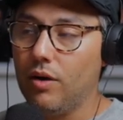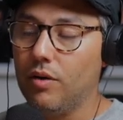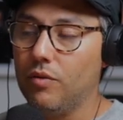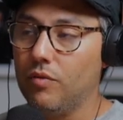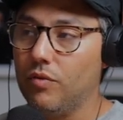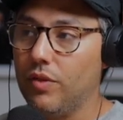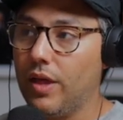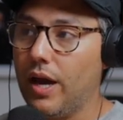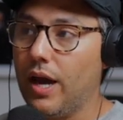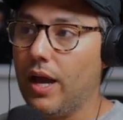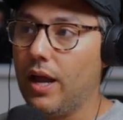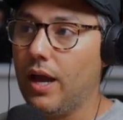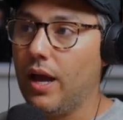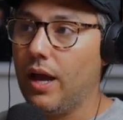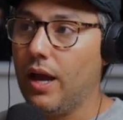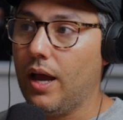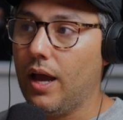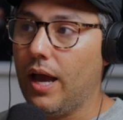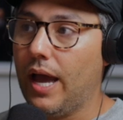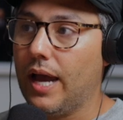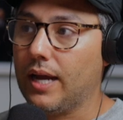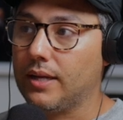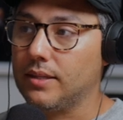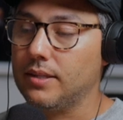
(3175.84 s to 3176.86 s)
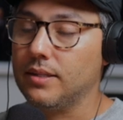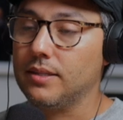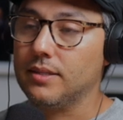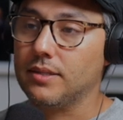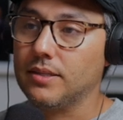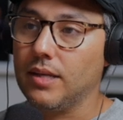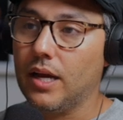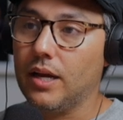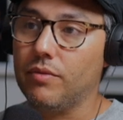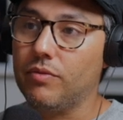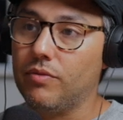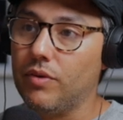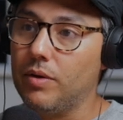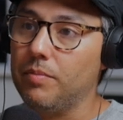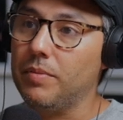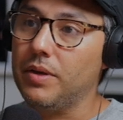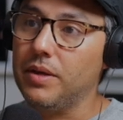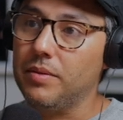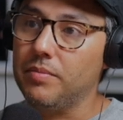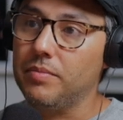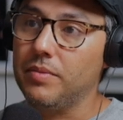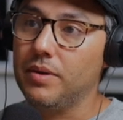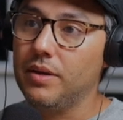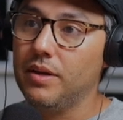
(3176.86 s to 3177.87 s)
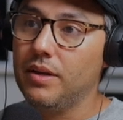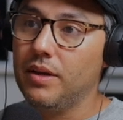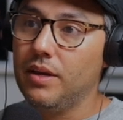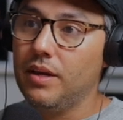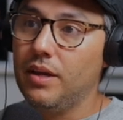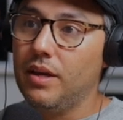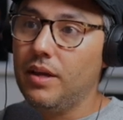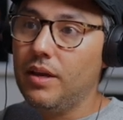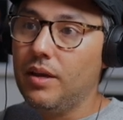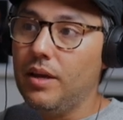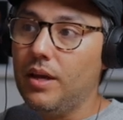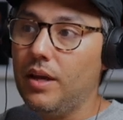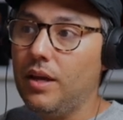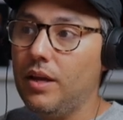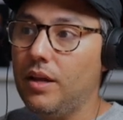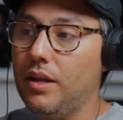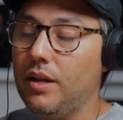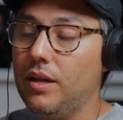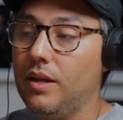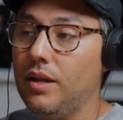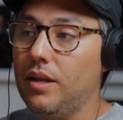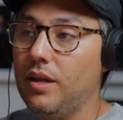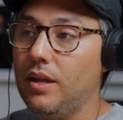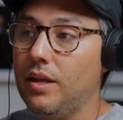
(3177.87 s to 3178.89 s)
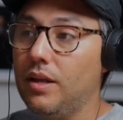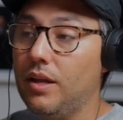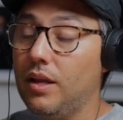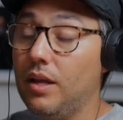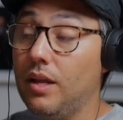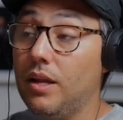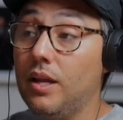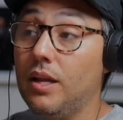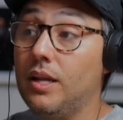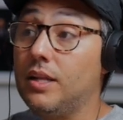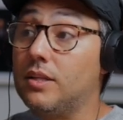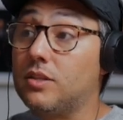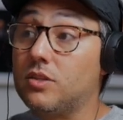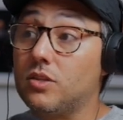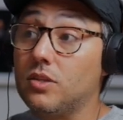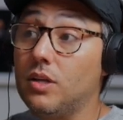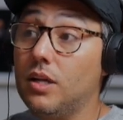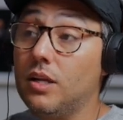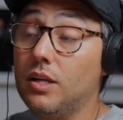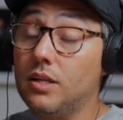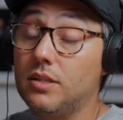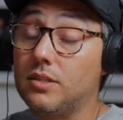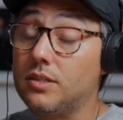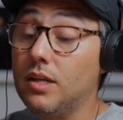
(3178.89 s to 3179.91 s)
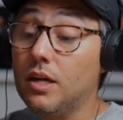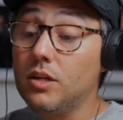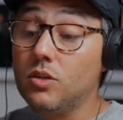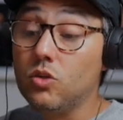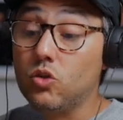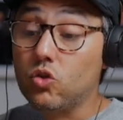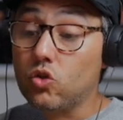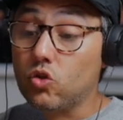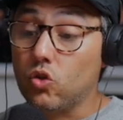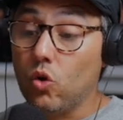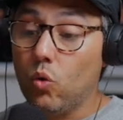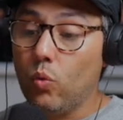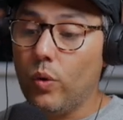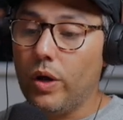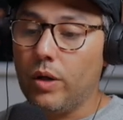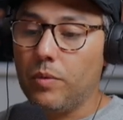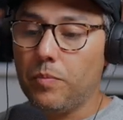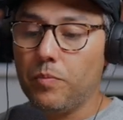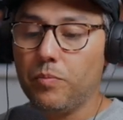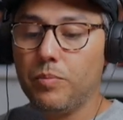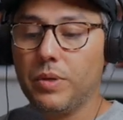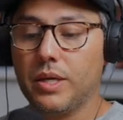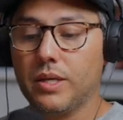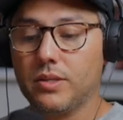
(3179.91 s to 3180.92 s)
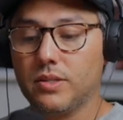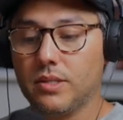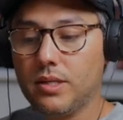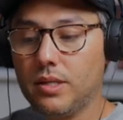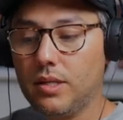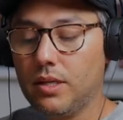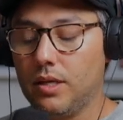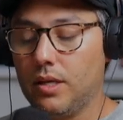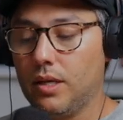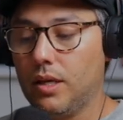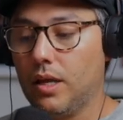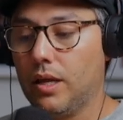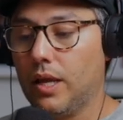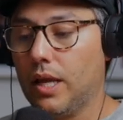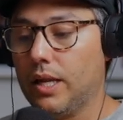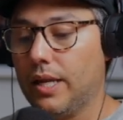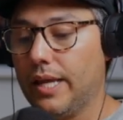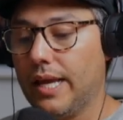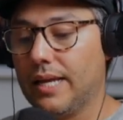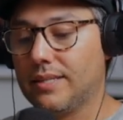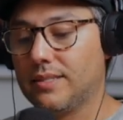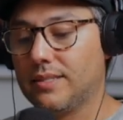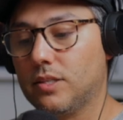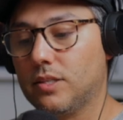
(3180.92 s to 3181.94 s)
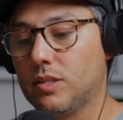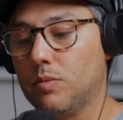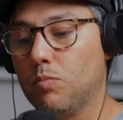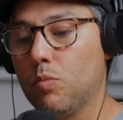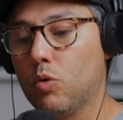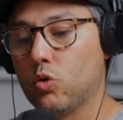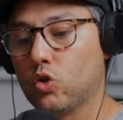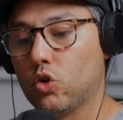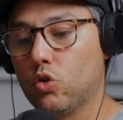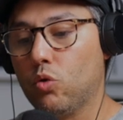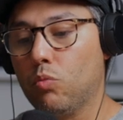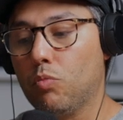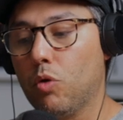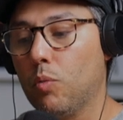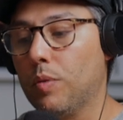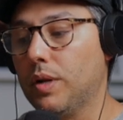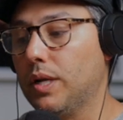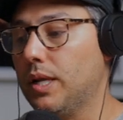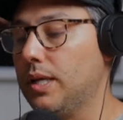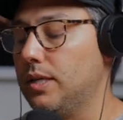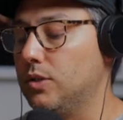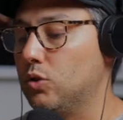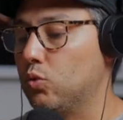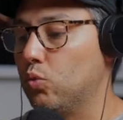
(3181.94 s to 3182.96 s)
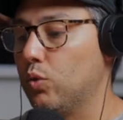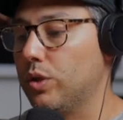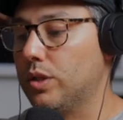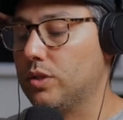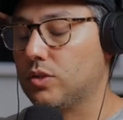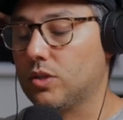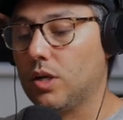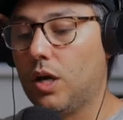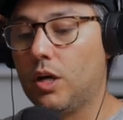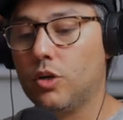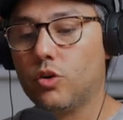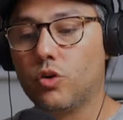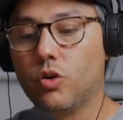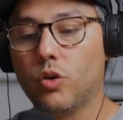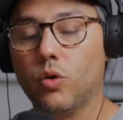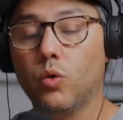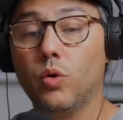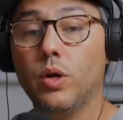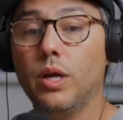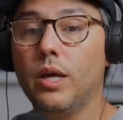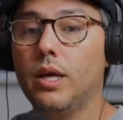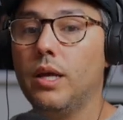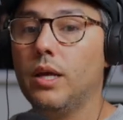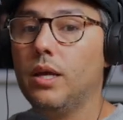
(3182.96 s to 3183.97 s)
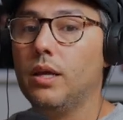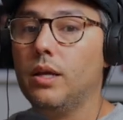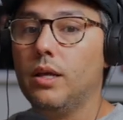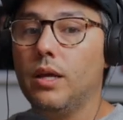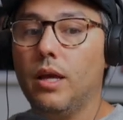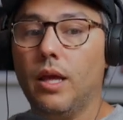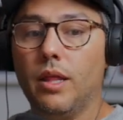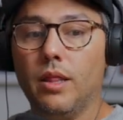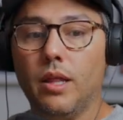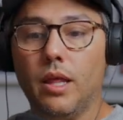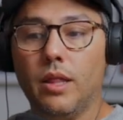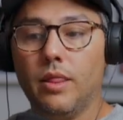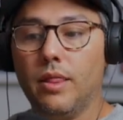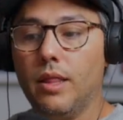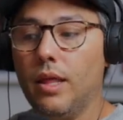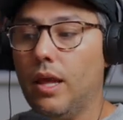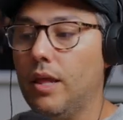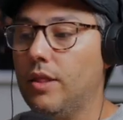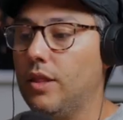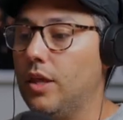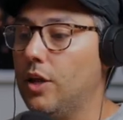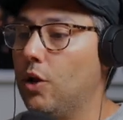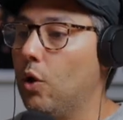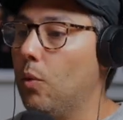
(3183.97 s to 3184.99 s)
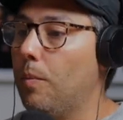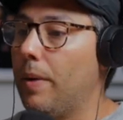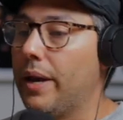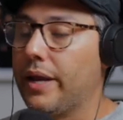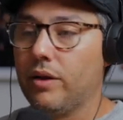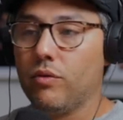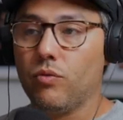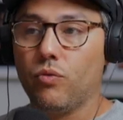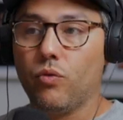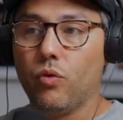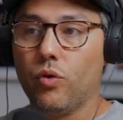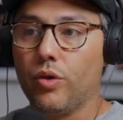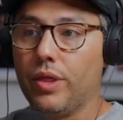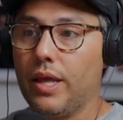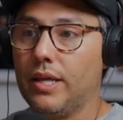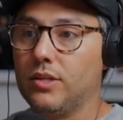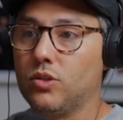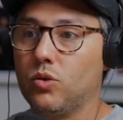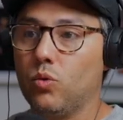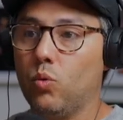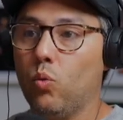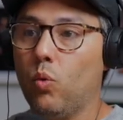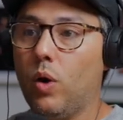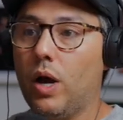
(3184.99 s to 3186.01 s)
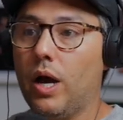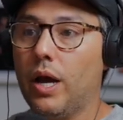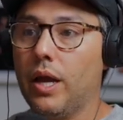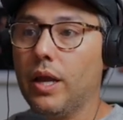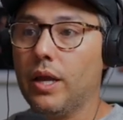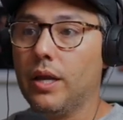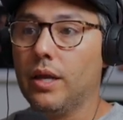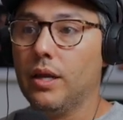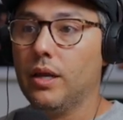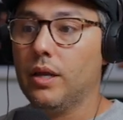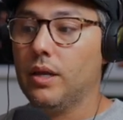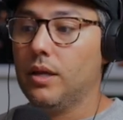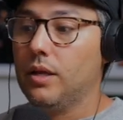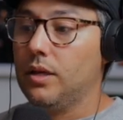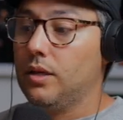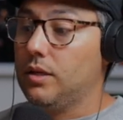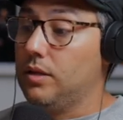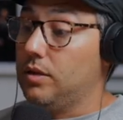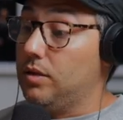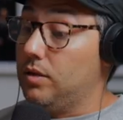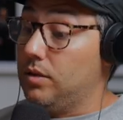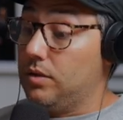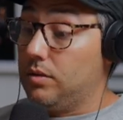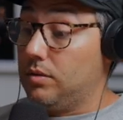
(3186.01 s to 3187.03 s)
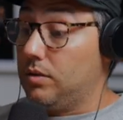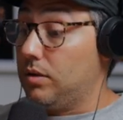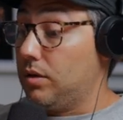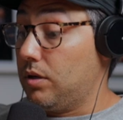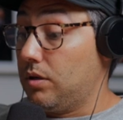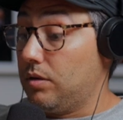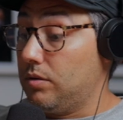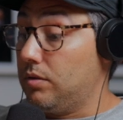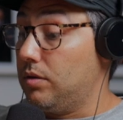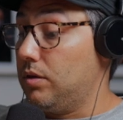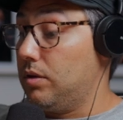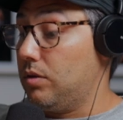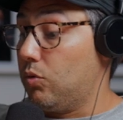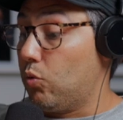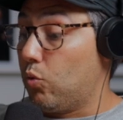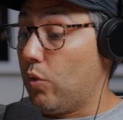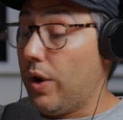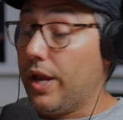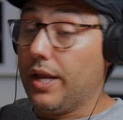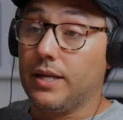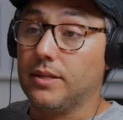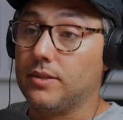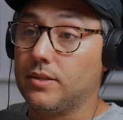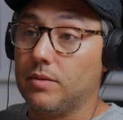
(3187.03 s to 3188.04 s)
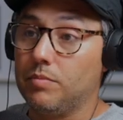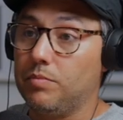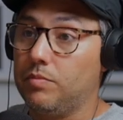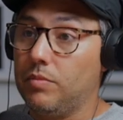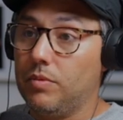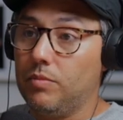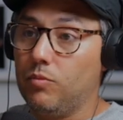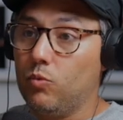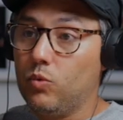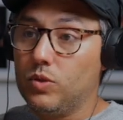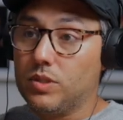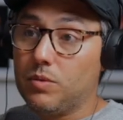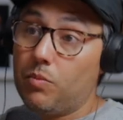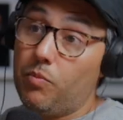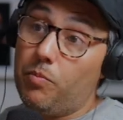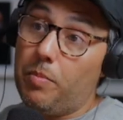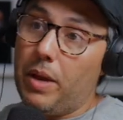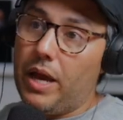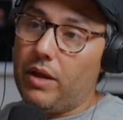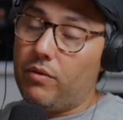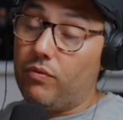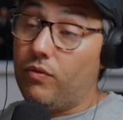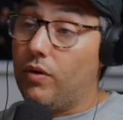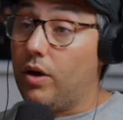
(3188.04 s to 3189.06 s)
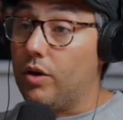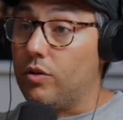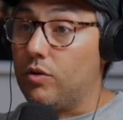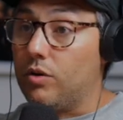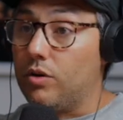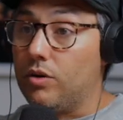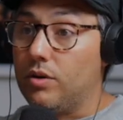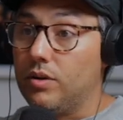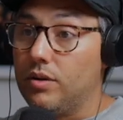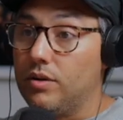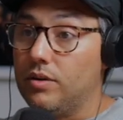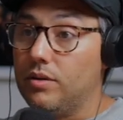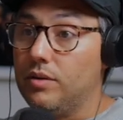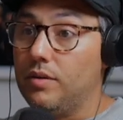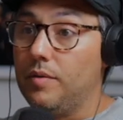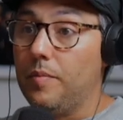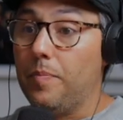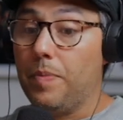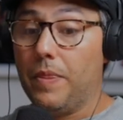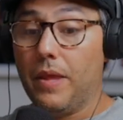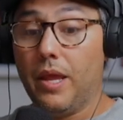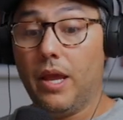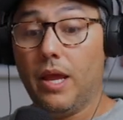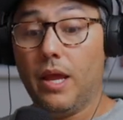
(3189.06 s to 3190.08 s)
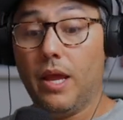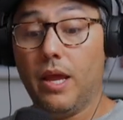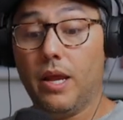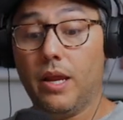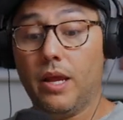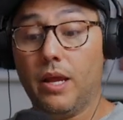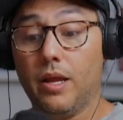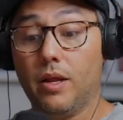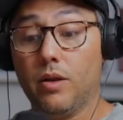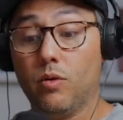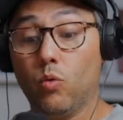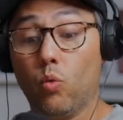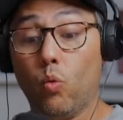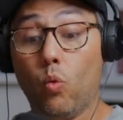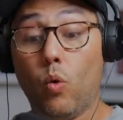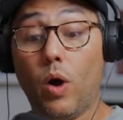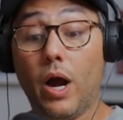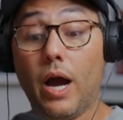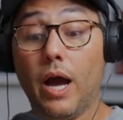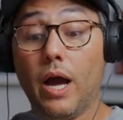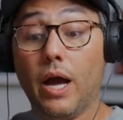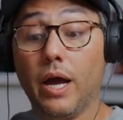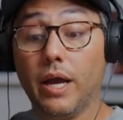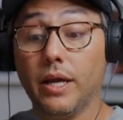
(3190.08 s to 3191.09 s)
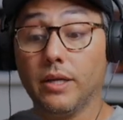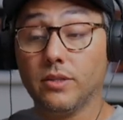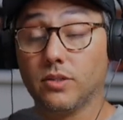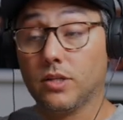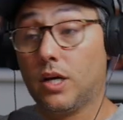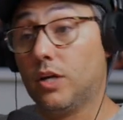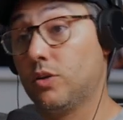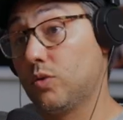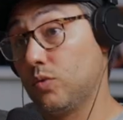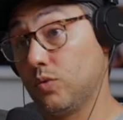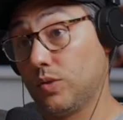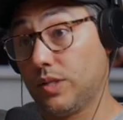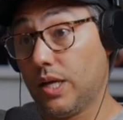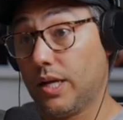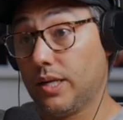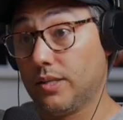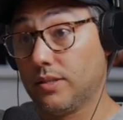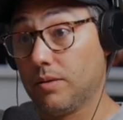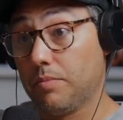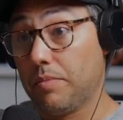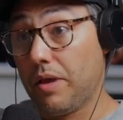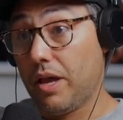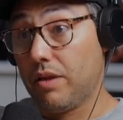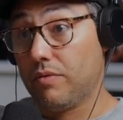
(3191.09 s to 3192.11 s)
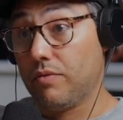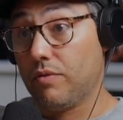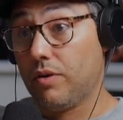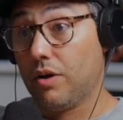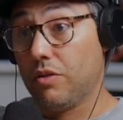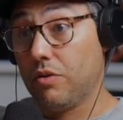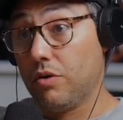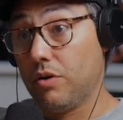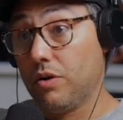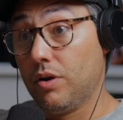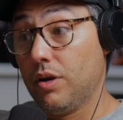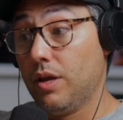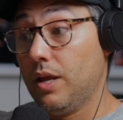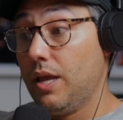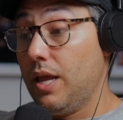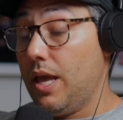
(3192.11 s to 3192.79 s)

of that acting side from him mm. and, and and it's and it's done so well because he, he, again he this emotional moment he's with sandro and and and they go back and forth as to why rake is a, was a bad father and why sandro's dad is a bad father